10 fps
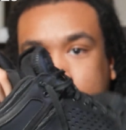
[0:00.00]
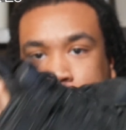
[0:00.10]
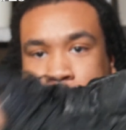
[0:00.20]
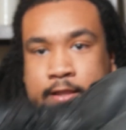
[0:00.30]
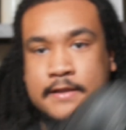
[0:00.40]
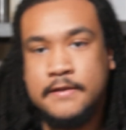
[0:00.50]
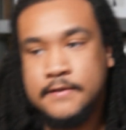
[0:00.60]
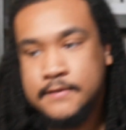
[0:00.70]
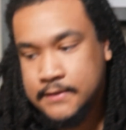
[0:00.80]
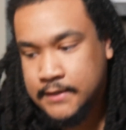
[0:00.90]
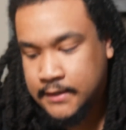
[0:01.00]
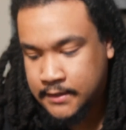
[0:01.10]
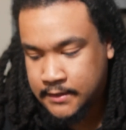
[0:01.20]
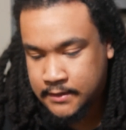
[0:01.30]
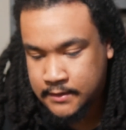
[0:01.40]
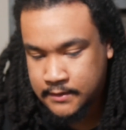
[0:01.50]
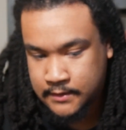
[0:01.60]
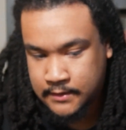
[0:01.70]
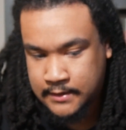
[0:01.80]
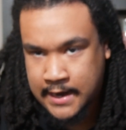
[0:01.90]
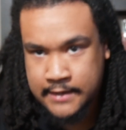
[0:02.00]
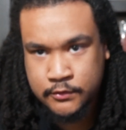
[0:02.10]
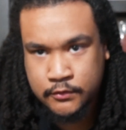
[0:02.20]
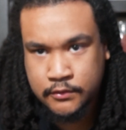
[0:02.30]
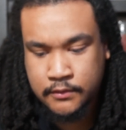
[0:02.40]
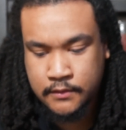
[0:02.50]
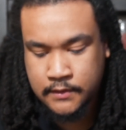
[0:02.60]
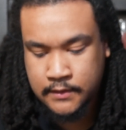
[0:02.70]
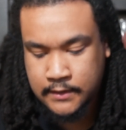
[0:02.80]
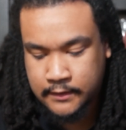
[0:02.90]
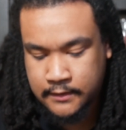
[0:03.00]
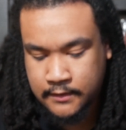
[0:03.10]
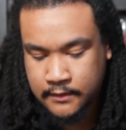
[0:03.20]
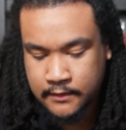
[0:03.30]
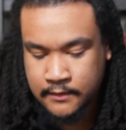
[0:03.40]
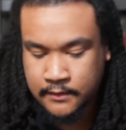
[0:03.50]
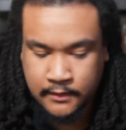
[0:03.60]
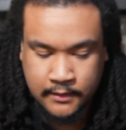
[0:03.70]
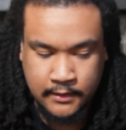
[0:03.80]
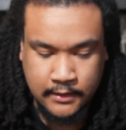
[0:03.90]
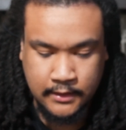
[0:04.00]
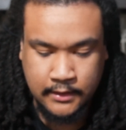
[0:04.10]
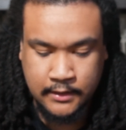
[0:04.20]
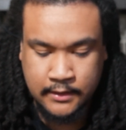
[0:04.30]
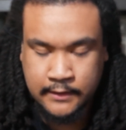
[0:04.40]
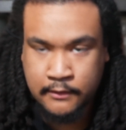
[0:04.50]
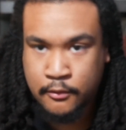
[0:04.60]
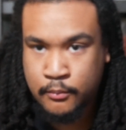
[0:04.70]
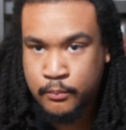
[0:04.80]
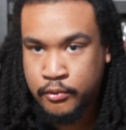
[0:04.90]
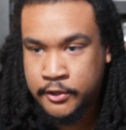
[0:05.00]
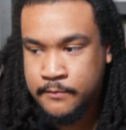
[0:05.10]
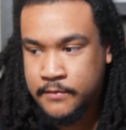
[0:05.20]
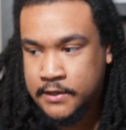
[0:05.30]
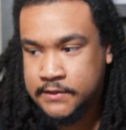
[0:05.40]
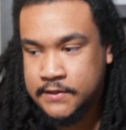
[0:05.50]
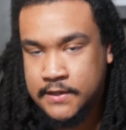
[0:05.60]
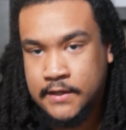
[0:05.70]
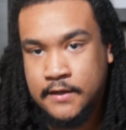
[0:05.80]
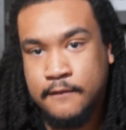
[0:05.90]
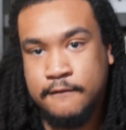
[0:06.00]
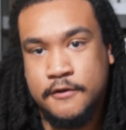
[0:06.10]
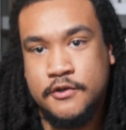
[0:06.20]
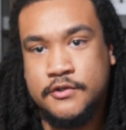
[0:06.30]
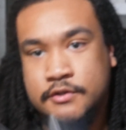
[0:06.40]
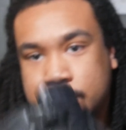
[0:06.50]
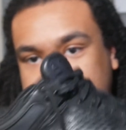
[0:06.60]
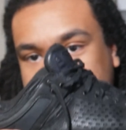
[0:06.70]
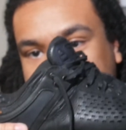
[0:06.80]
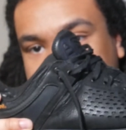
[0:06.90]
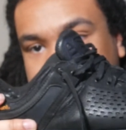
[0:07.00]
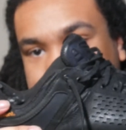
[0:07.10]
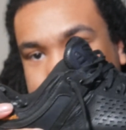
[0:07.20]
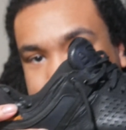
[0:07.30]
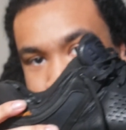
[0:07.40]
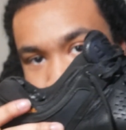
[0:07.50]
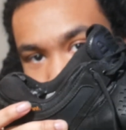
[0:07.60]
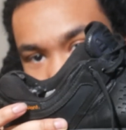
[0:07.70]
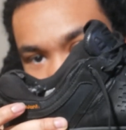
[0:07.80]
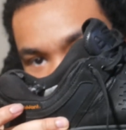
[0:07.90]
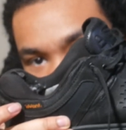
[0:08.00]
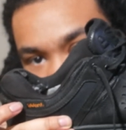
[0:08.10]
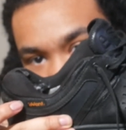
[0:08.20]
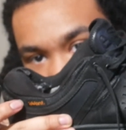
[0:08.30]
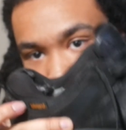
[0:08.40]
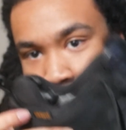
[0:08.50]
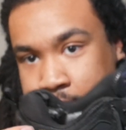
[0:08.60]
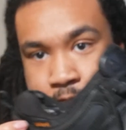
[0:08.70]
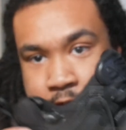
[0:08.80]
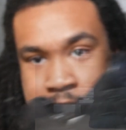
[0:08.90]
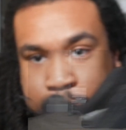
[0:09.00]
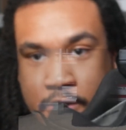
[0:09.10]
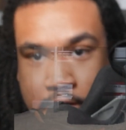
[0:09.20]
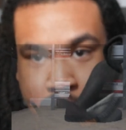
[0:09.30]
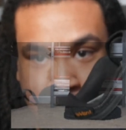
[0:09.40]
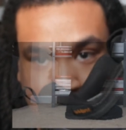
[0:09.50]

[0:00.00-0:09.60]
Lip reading: I got these in high school, I think, and they were pretty much the first shoe that I started wearing every day as part of